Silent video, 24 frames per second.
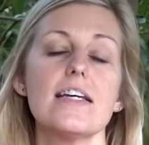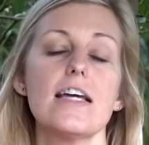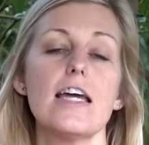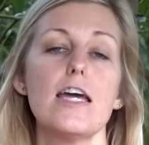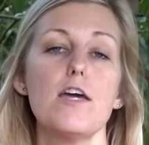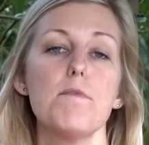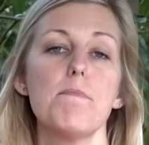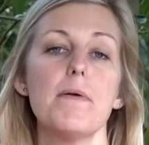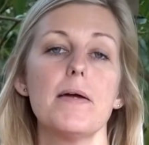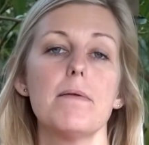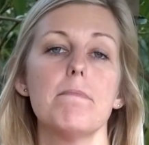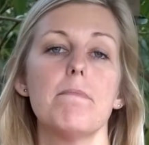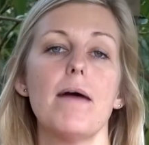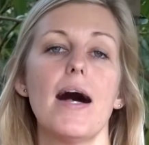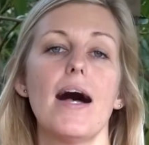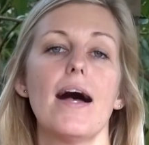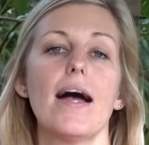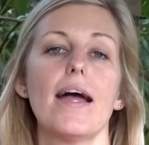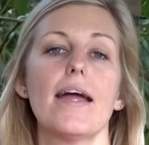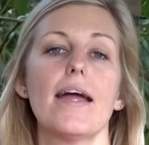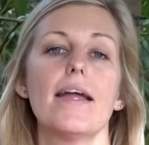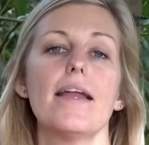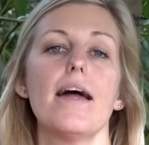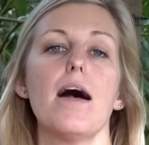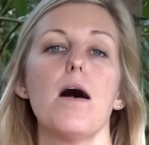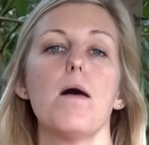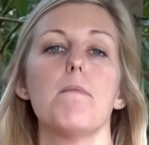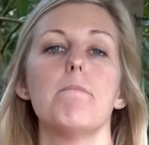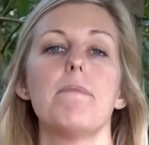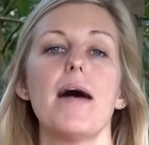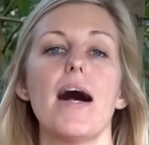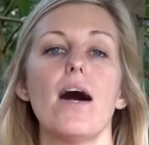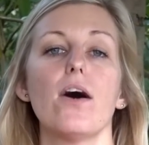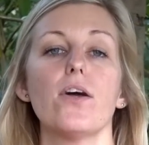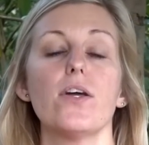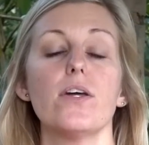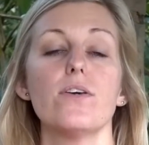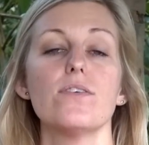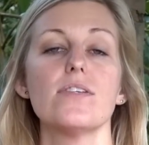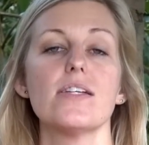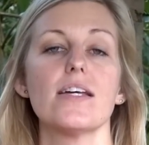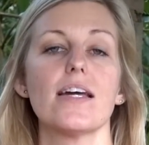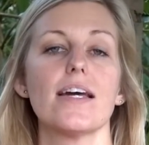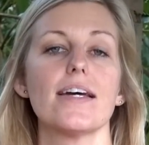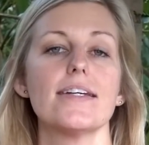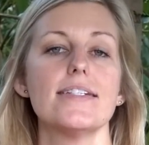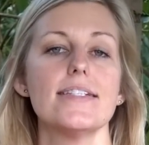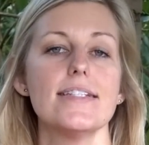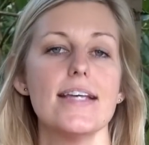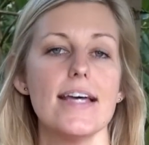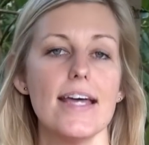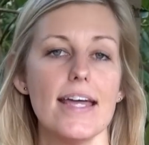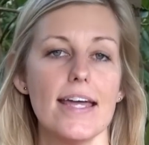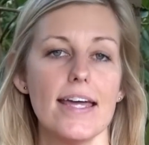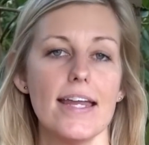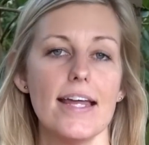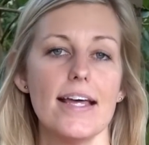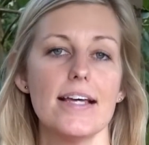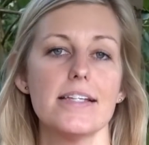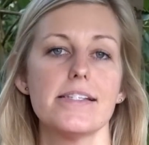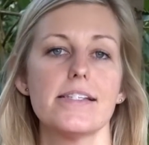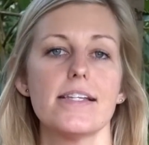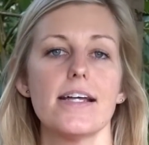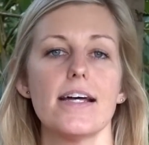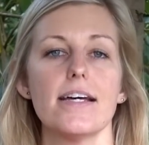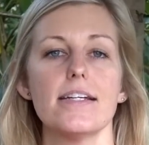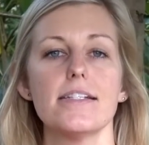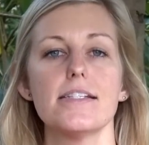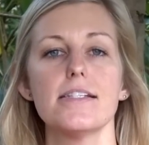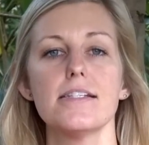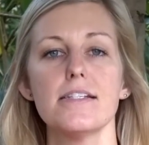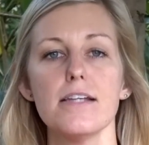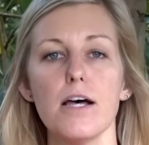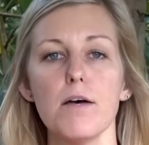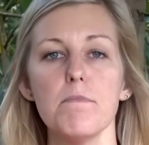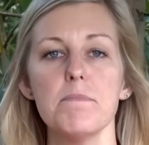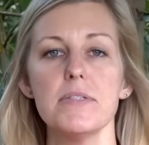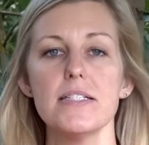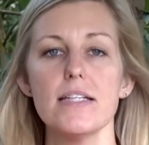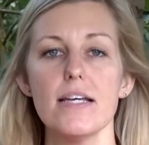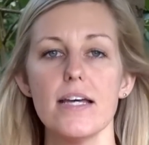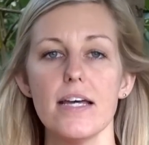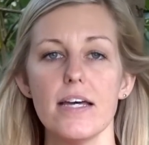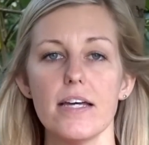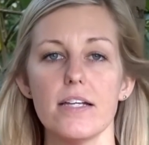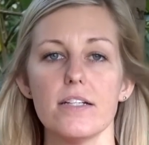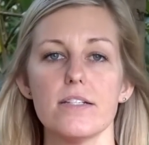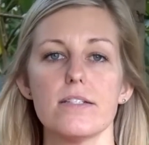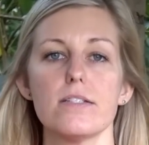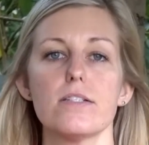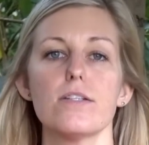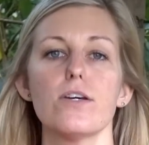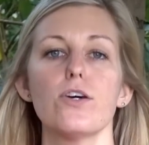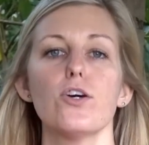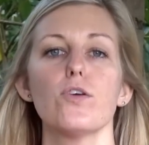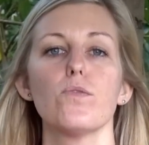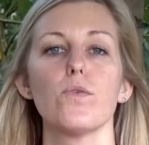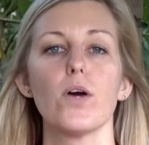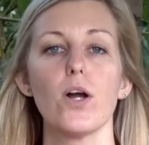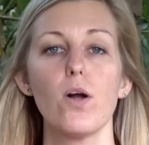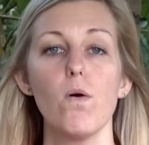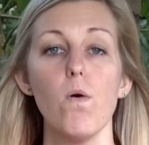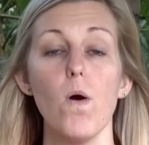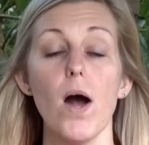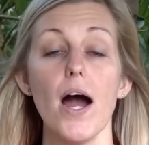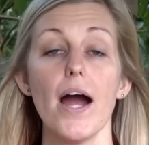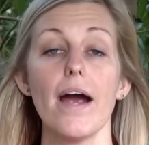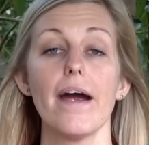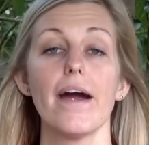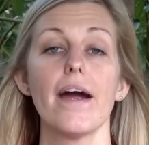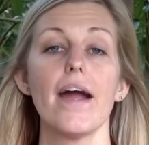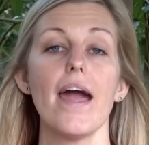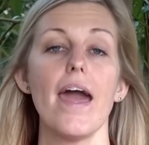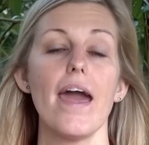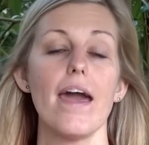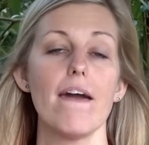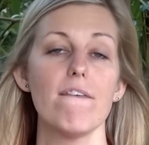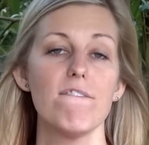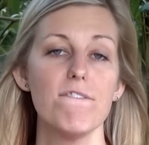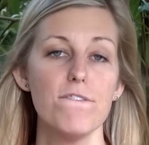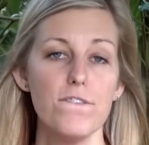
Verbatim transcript: to keep in mind about using a tent is that some tents require a